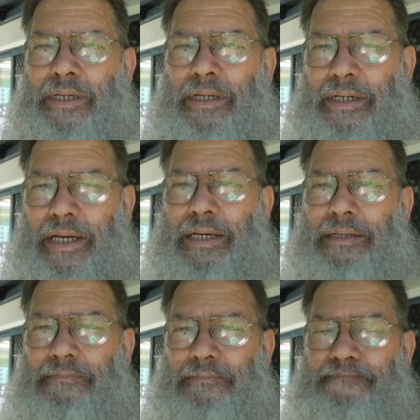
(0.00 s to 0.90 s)

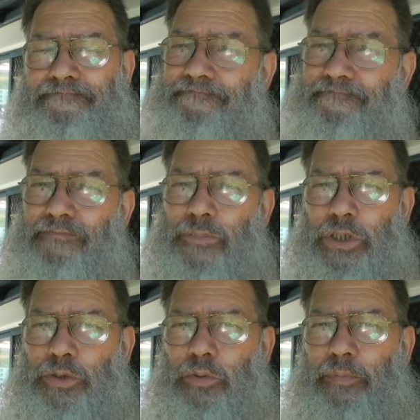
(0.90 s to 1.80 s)
again,
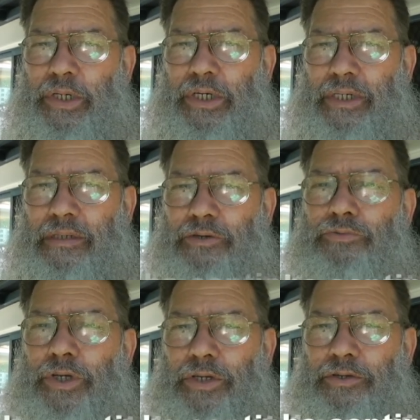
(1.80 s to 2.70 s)
this will be
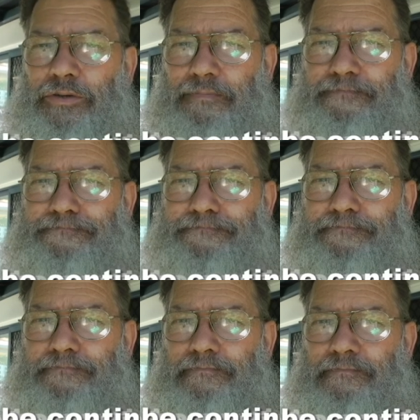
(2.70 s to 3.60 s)
continued.
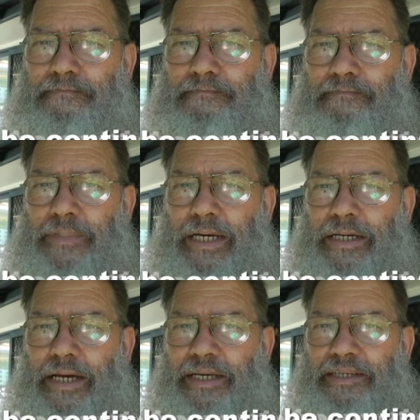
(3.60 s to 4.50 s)
Okay.